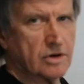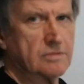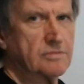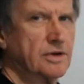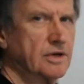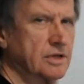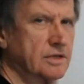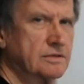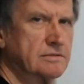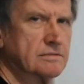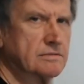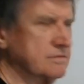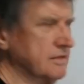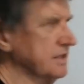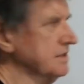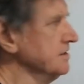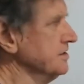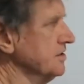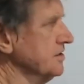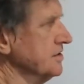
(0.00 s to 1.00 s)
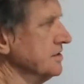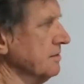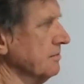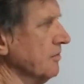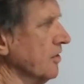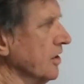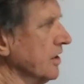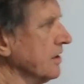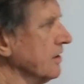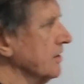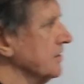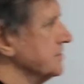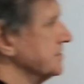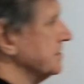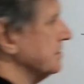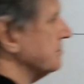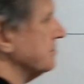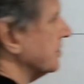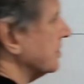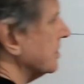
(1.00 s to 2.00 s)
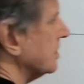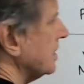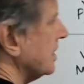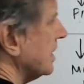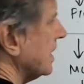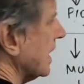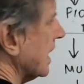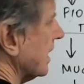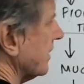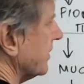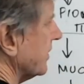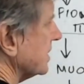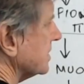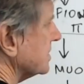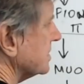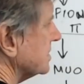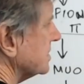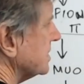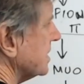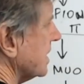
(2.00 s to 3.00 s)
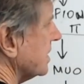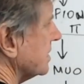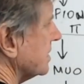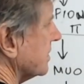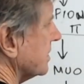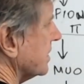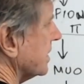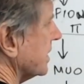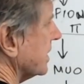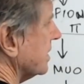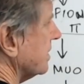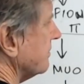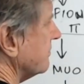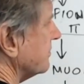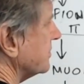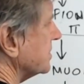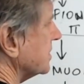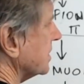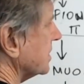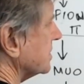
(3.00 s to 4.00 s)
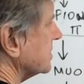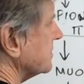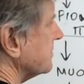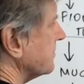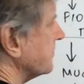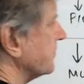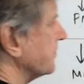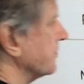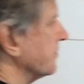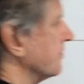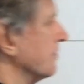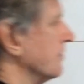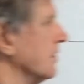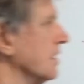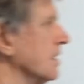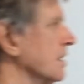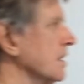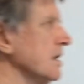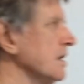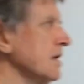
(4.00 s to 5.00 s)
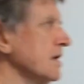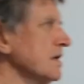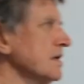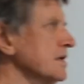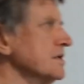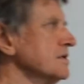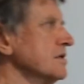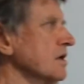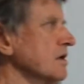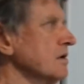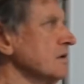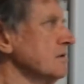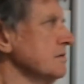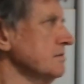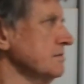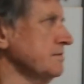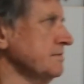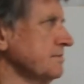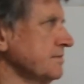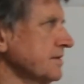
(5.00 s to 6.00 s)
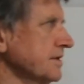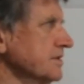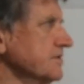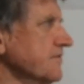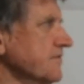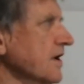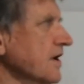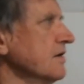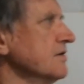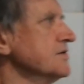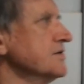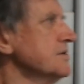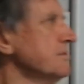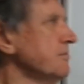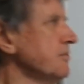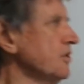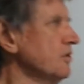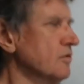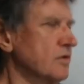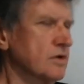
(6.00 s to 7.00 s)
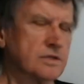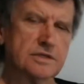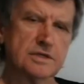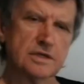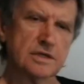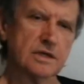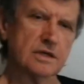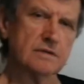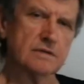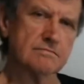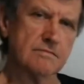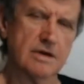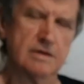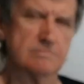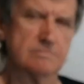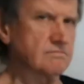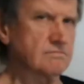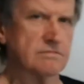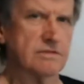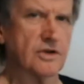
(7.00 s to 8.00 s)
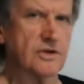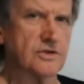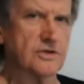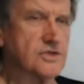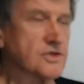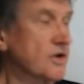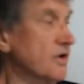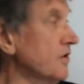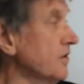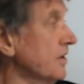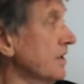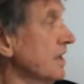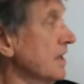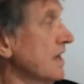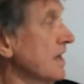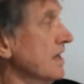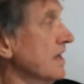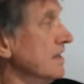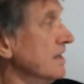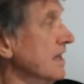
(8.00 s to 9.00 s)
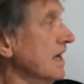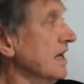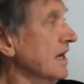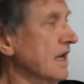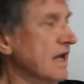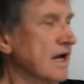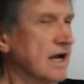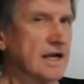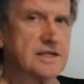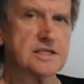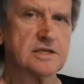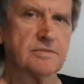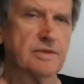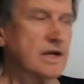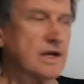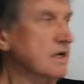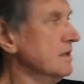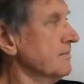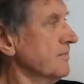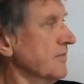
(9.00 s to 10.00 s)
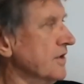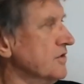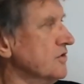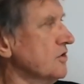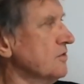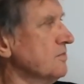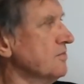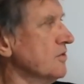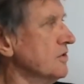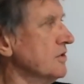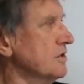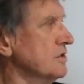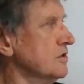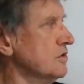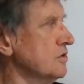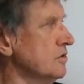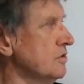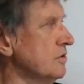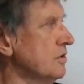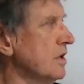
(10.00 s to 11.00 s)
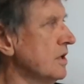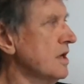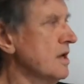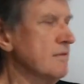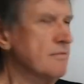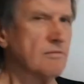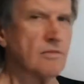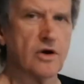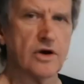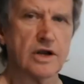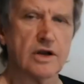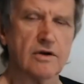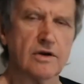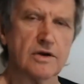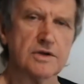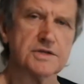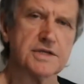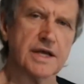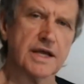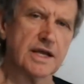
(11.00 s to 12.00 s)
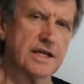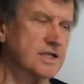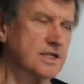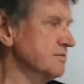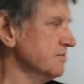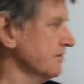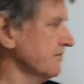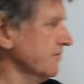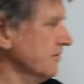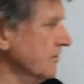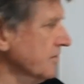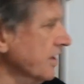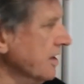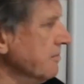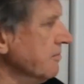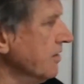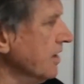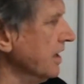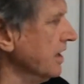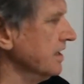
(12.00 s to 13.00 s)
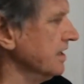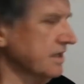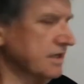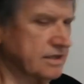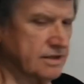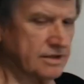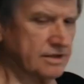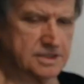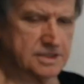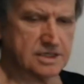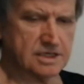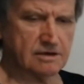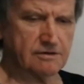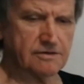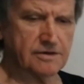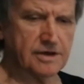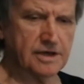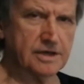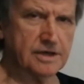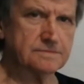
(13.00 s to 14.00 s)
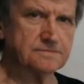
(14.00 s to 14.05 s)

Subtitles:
but it's just a micro symbol, and that's 10 to the negative 6. So as far as the muons are concerned, they last about 2.2 microseconds before they break into this stuff here.